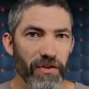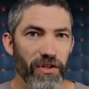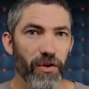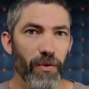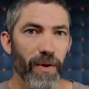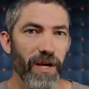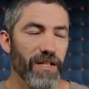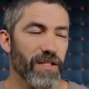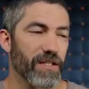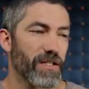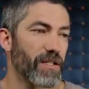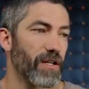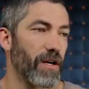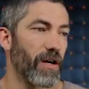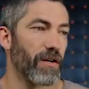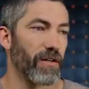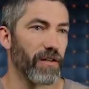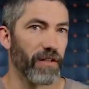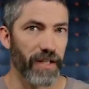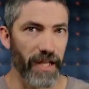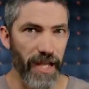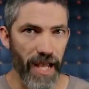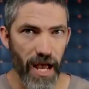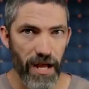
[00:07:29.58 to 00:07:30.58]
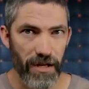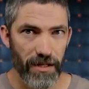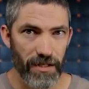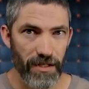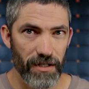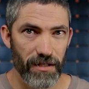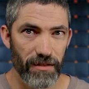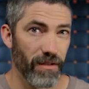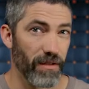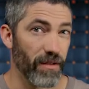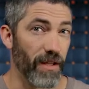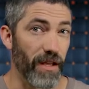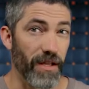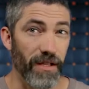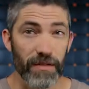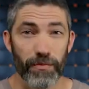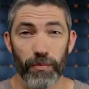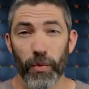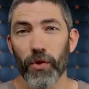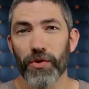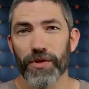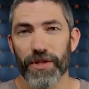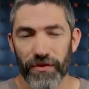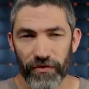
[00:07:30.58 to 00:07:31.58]
requests are GET. This
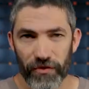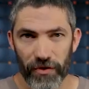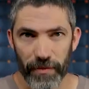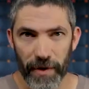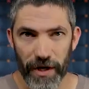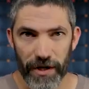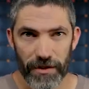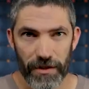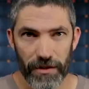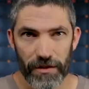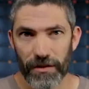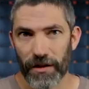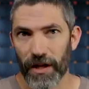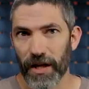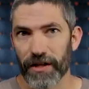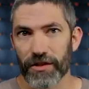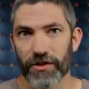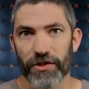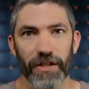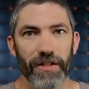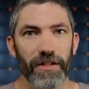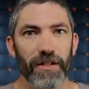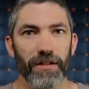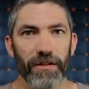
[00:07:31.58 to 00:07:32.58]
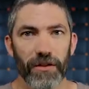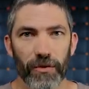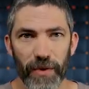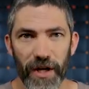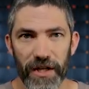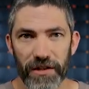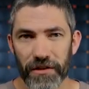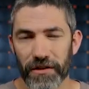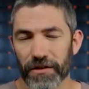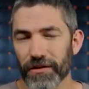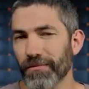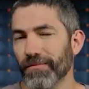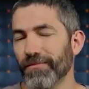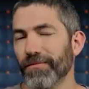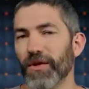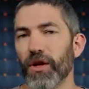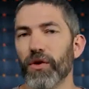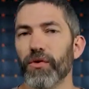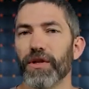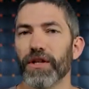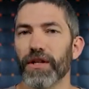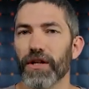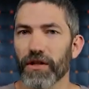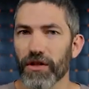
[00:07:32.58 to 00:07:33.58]
pulls information like checking the weather,
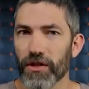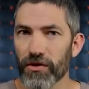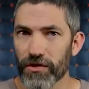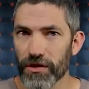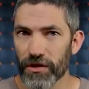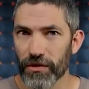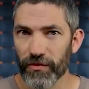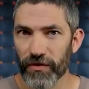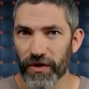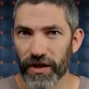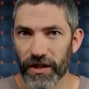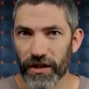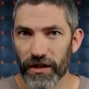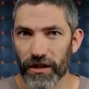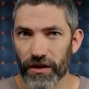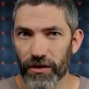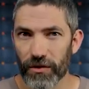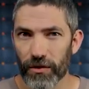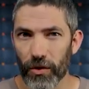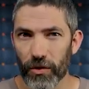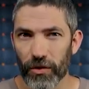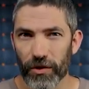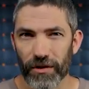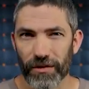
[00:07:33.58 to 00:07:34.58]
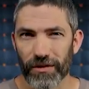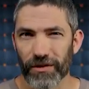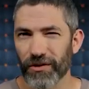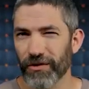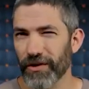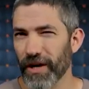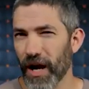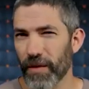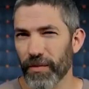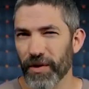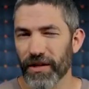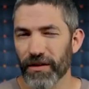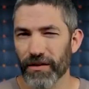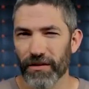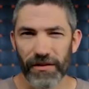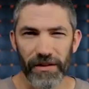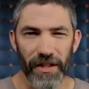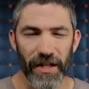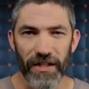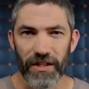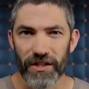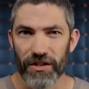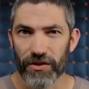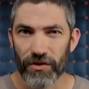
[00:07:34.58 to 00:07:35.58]
loading a YouTube video, or grabbing the
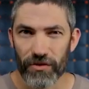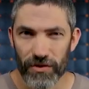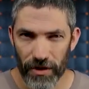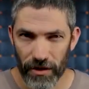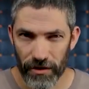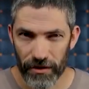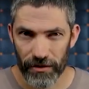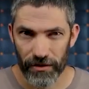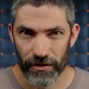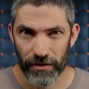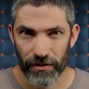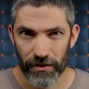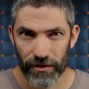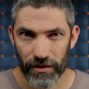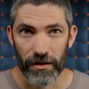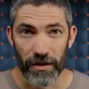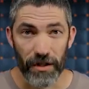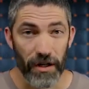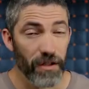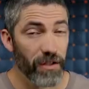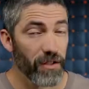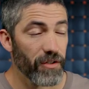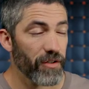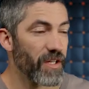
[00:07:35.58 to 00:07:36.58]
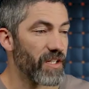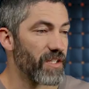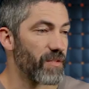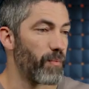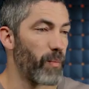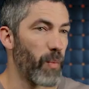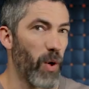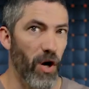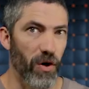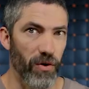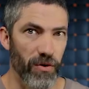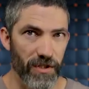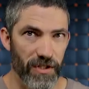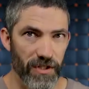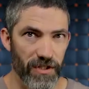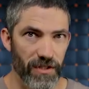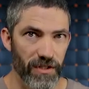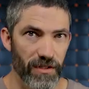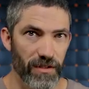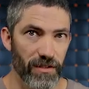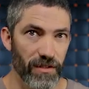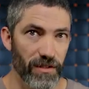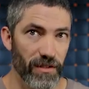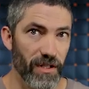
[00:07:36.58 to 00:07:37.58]
latest news article. The other is
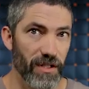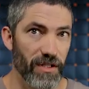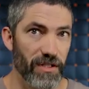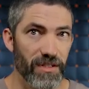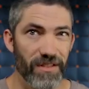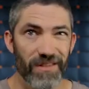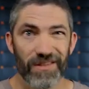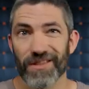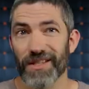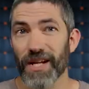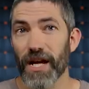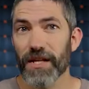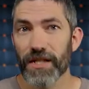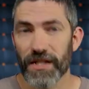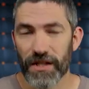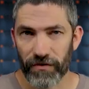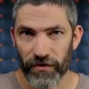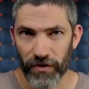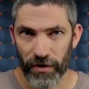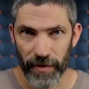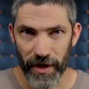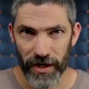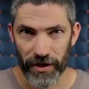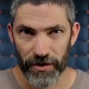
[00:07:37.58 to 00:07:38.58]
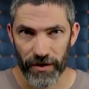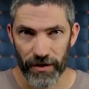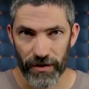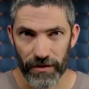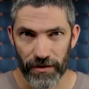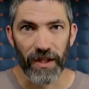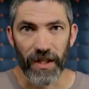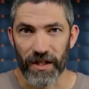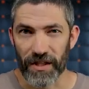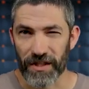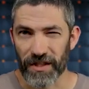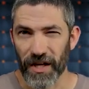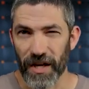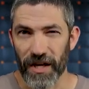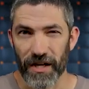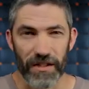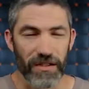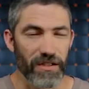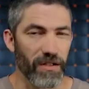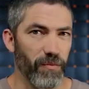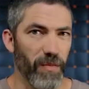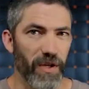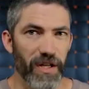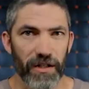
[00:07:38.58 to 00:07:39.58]
POST. This sends information, things like
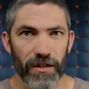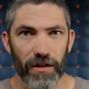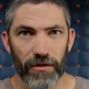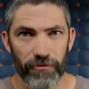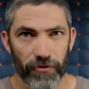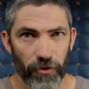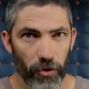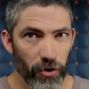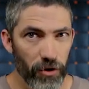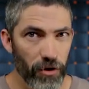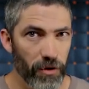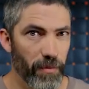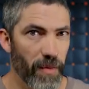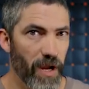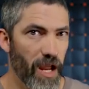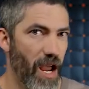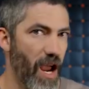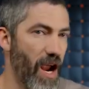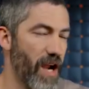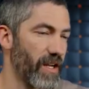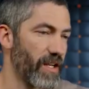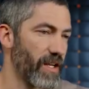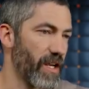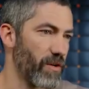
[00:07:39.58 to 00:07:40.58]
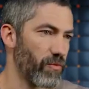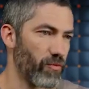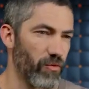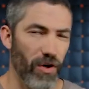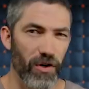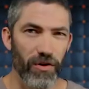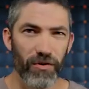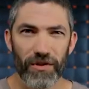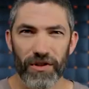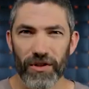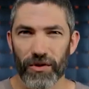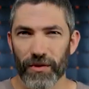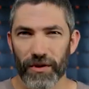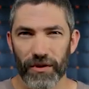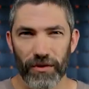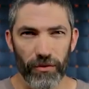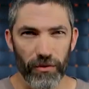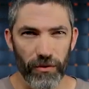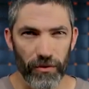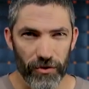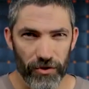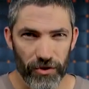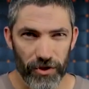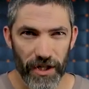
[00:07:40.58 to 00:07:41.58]
submitting a form, adding a row to a
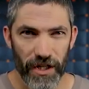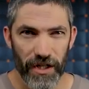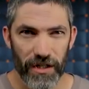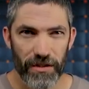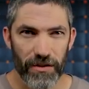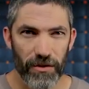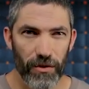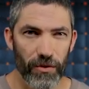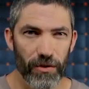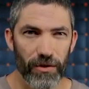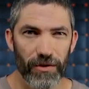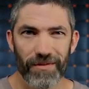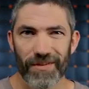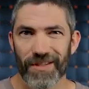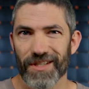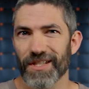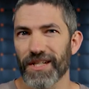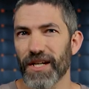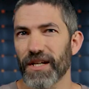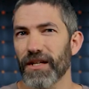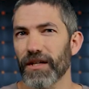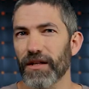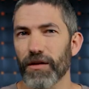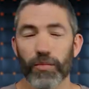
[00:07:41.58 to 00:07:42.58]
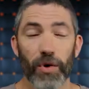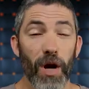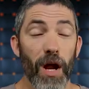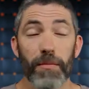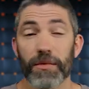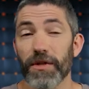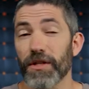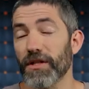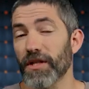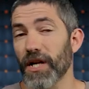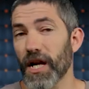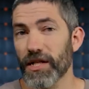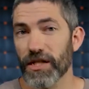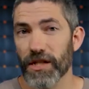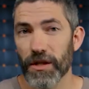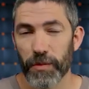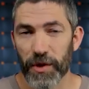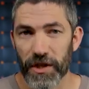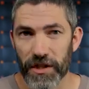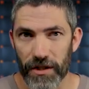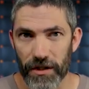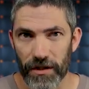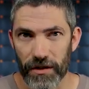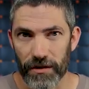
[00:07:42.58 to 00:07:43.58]
Google Sheet, or sending a prompt to
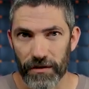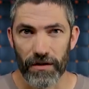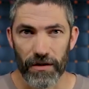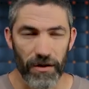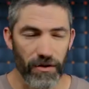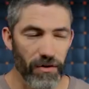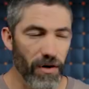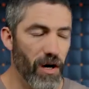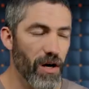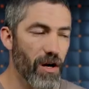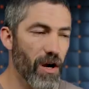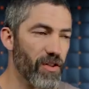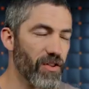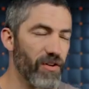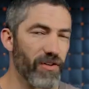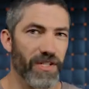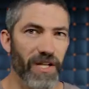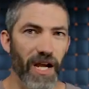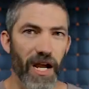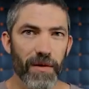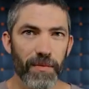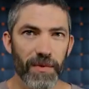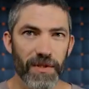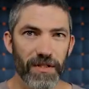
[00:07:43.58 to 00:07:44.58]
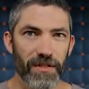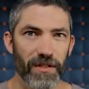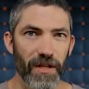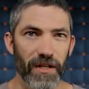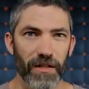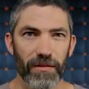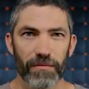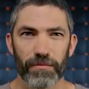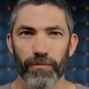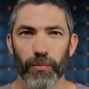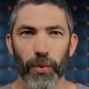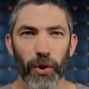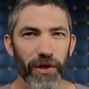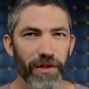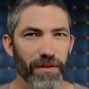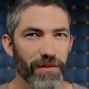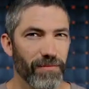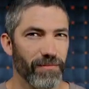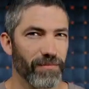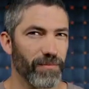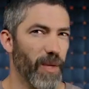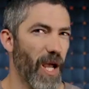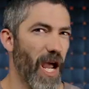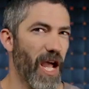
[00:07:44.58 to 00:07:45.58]
ChatGPT. Now, there are other types like PUT,
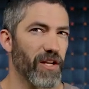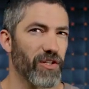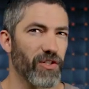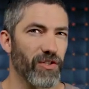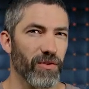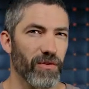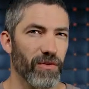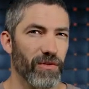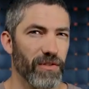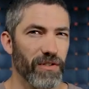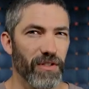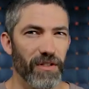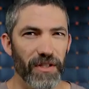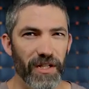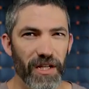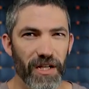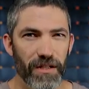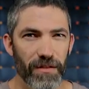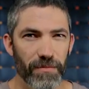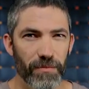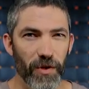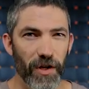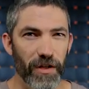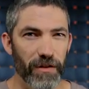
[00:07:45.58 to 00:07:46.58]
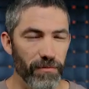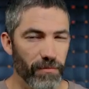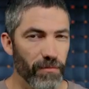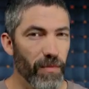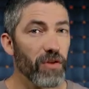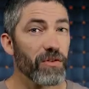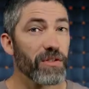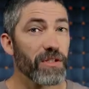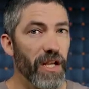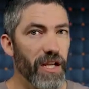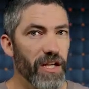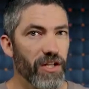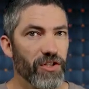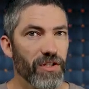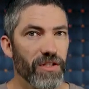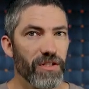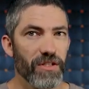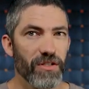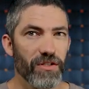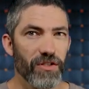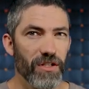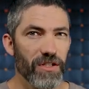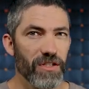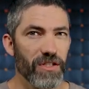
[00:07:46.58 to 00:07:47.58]
patch, or delete, but most
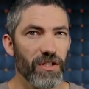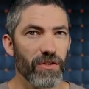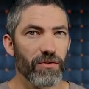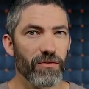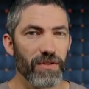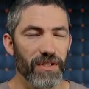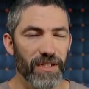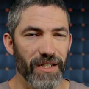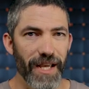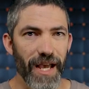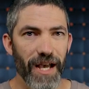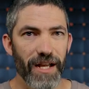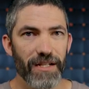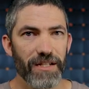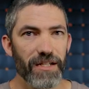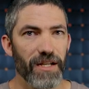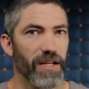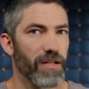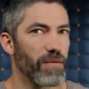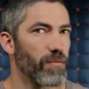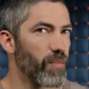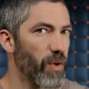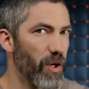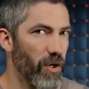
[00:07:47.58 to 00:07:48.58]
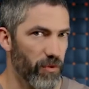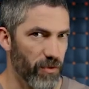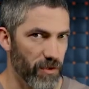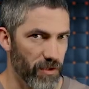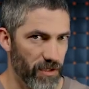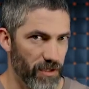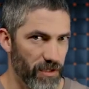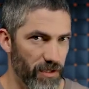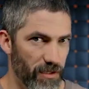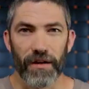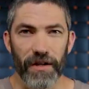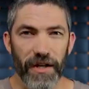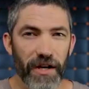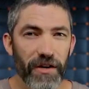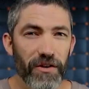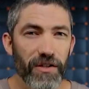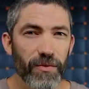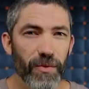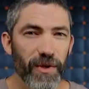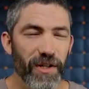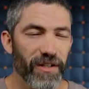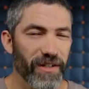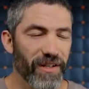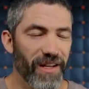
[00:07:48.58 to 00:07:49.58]
agents just use GET and POST. And here's
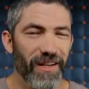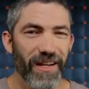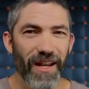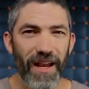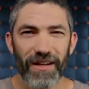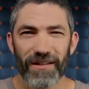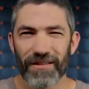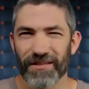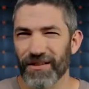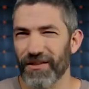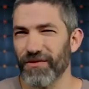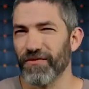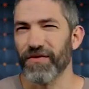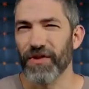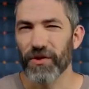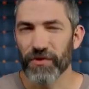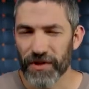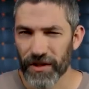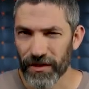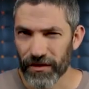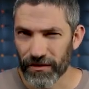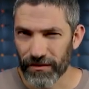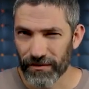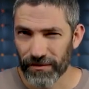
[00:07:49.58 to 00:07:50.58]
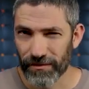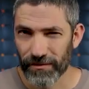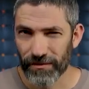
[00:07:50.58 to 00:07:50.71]
where it can get confusing.